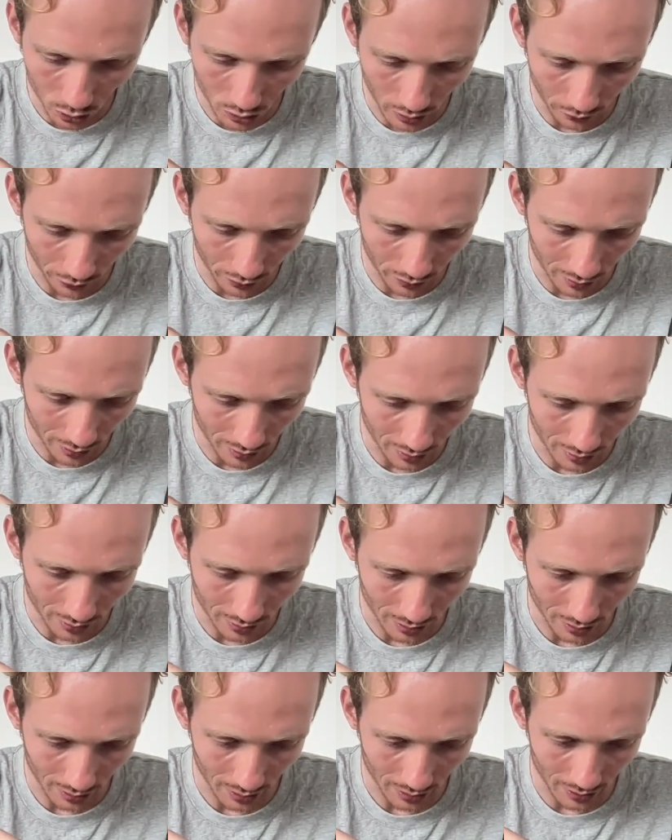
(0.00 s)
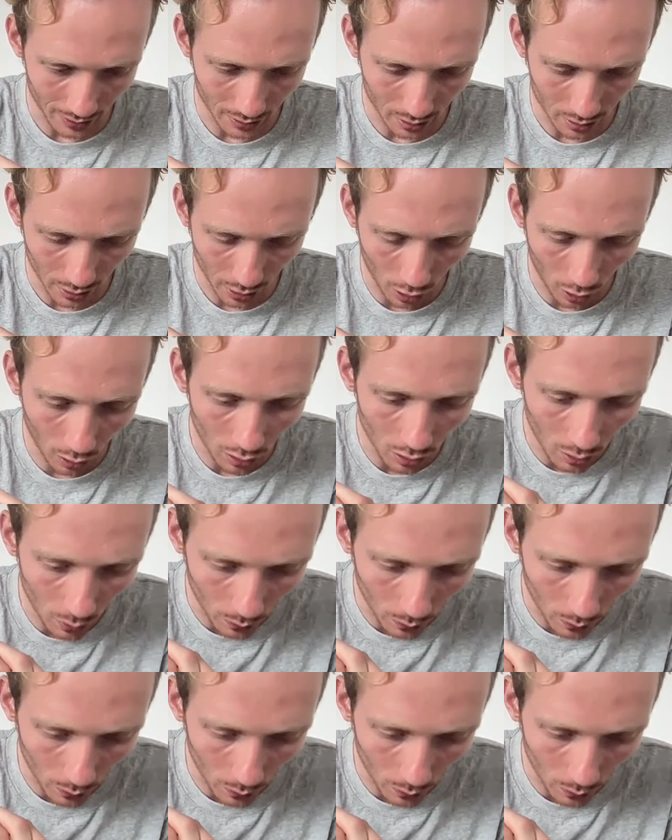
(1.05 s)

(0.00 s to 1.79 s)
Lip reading: differences in color.